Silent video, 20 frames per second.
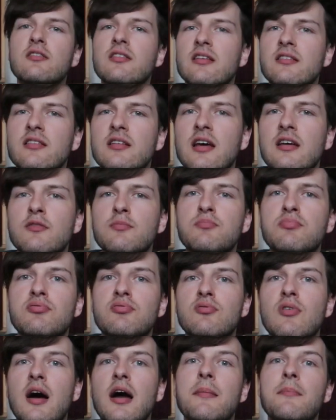So that's a nice
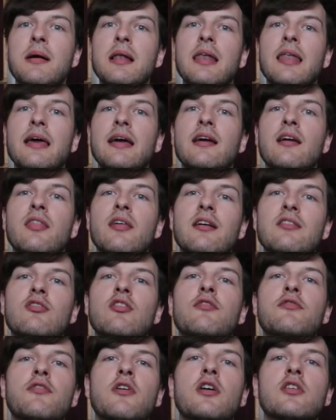primer lick, and that's
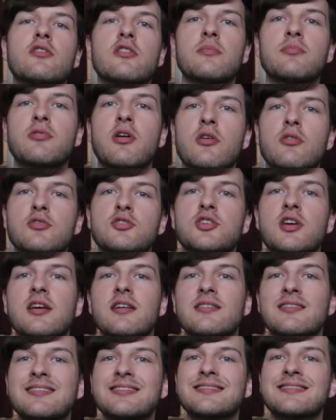the first approach
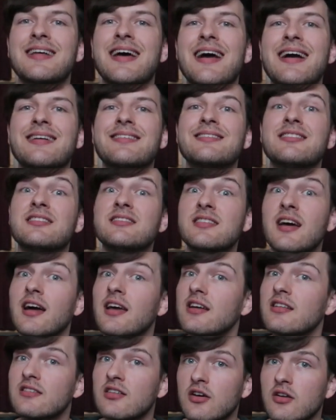here, stacked
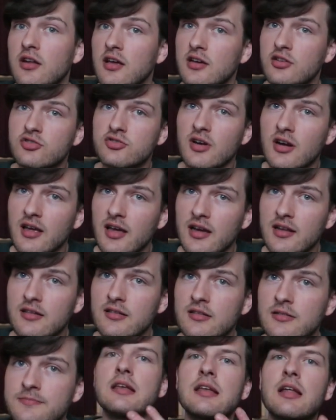diatonic
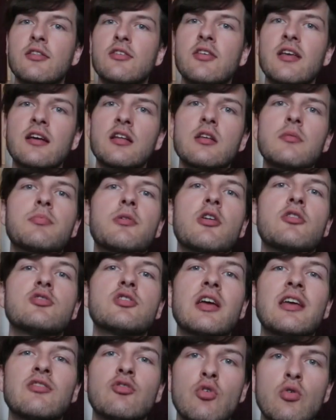triads. Now the second
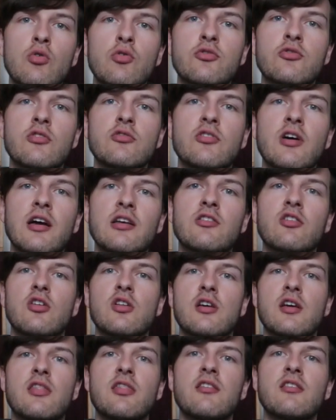approach is also
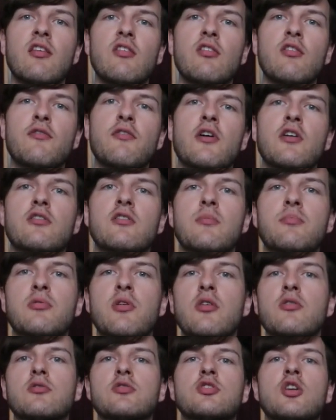diatonic, and this is the first
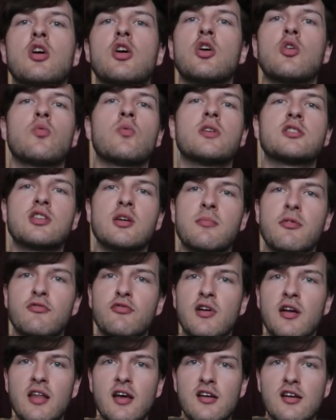approach which I'm
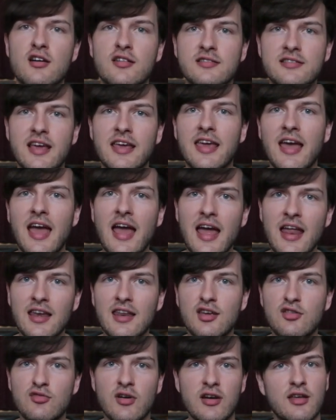afraid I can't take
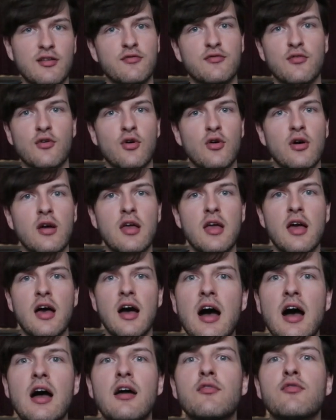any credit for.
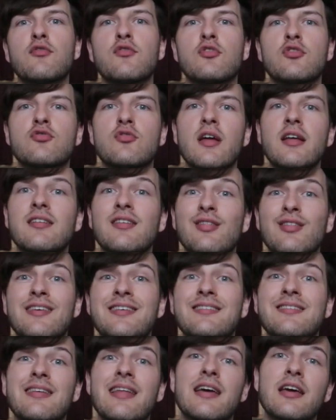I've created
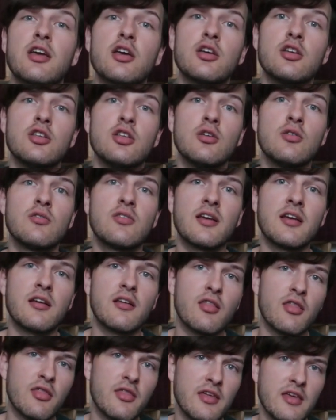this lick
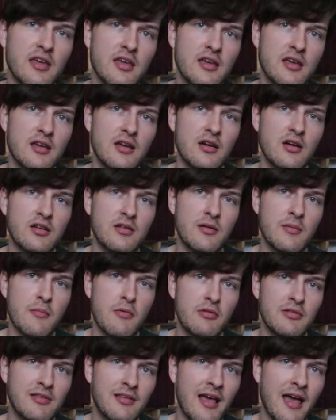using the
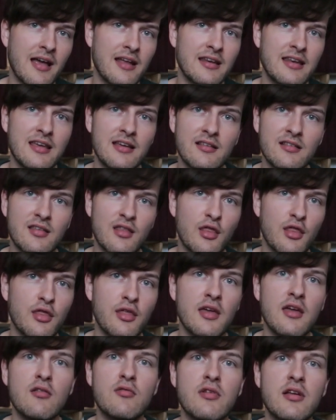techniques and
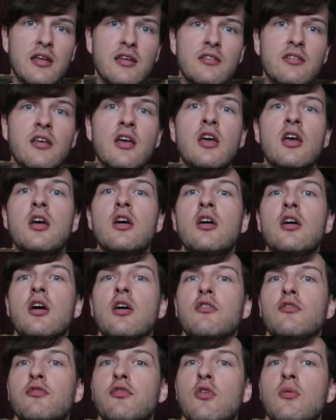theories
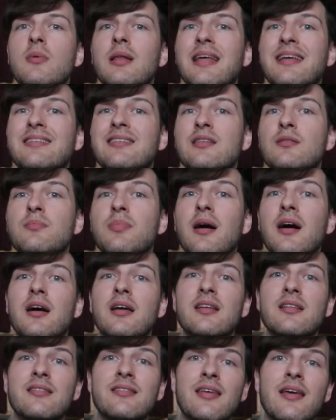formulated
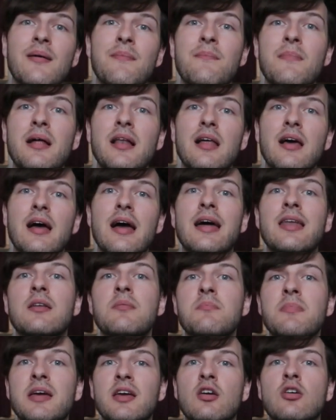by Tim Miller
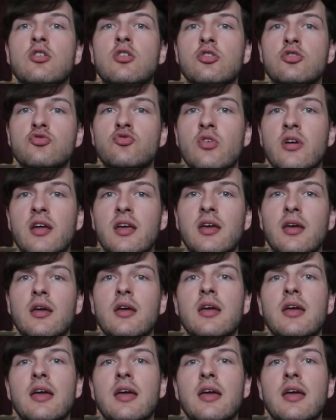and Mick Goodrick